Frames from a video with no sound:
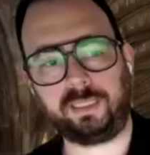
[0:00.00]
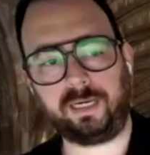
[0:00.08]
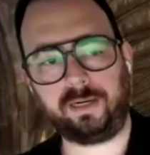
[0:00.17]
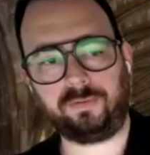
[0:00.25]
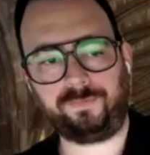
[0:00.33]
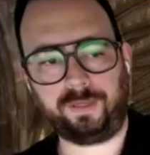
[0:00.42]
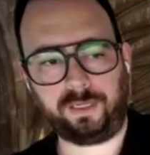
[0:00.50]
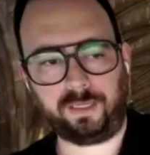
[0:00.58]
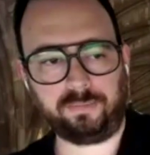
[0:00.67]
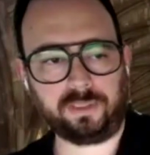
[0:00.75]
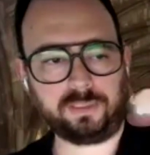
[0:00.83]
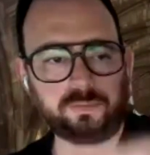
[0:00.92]
now fitting
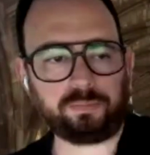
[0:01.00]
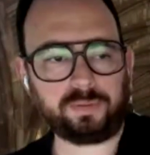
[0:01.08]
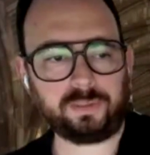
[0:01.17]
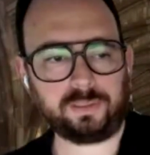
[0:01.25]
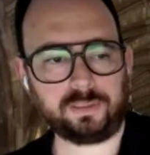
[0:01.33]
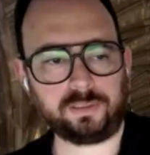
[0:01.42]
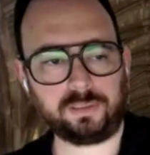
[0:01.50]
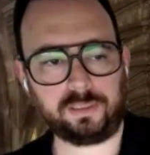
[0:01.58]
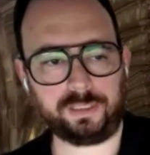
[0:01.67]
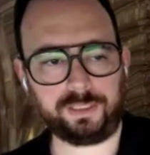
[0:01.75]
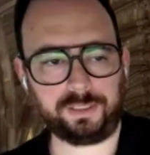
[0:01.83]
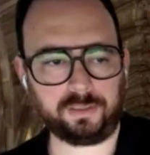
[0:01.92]
multiple
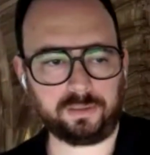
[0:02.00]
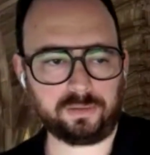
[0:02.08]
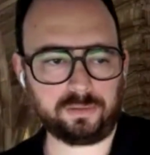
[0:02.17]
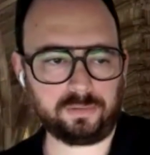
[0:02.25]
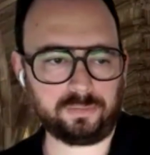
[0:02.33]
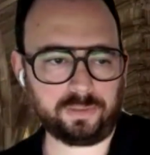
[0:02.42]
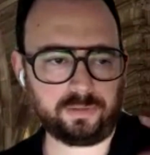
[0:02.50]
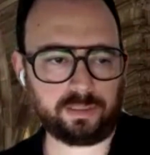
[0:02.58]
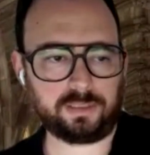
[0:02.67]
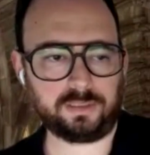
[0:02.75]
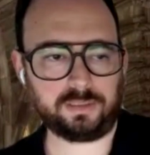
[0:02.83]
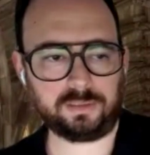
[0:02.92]
linear
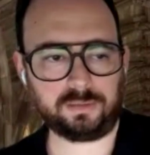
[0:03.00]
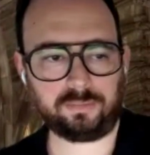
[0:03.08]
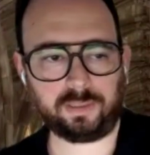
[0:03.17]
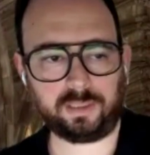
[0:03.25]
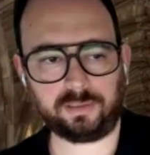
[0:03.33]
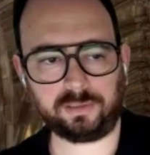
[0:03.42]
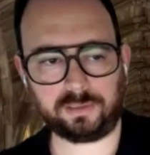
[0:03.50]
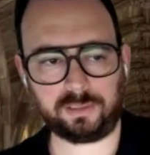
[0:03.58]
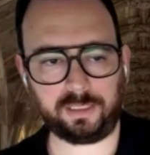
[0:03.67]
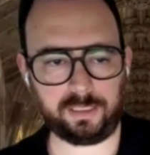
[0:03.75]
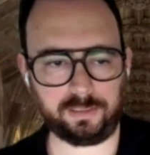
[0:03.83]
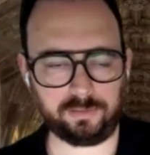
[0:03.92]
regression models
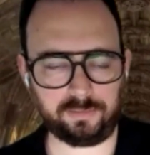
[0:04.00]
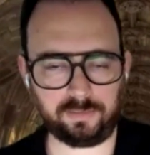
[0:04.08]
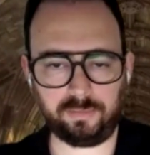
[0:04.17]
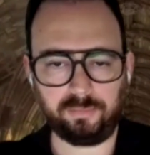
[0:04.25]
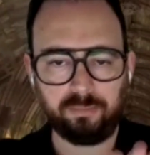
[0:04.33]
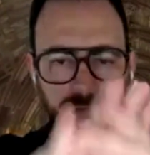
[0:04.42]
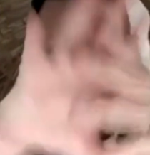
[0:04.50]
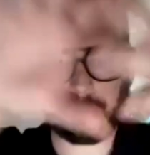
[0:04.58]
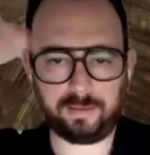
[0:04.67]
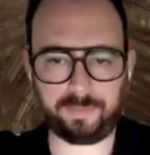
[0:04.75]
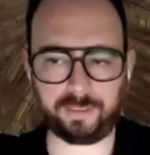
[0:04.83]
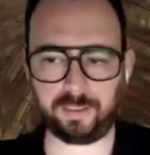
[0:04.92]
and bringing
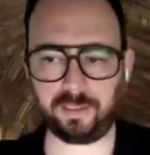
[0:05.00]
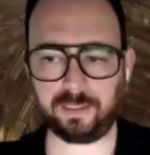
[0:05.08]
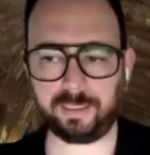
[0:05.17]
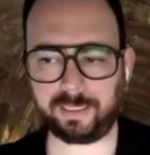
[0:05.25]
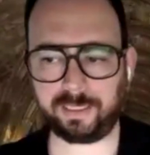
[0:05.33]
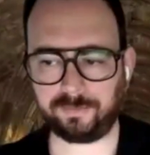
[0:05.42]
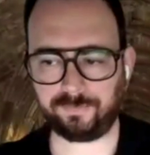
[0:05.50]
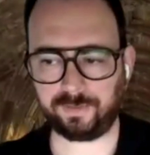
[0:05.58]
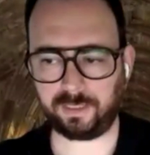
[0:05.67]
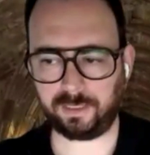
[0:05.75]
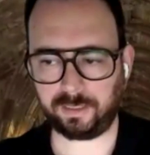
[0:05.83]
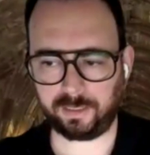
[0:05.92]
them in
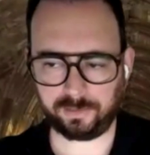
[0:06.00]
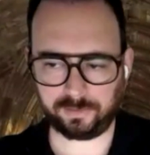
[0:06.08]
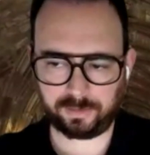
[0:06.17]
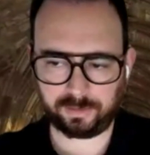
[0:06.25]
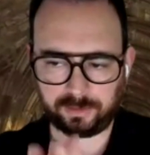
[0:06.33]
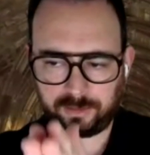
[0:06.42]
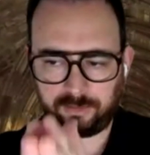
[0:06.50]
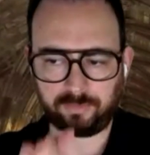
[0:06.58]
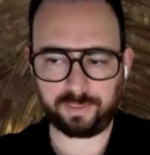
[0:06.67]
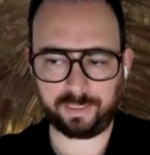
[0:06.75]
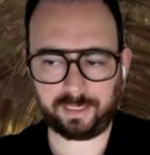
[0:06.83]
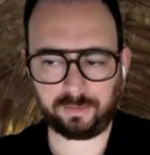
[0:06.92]
collectively into this summary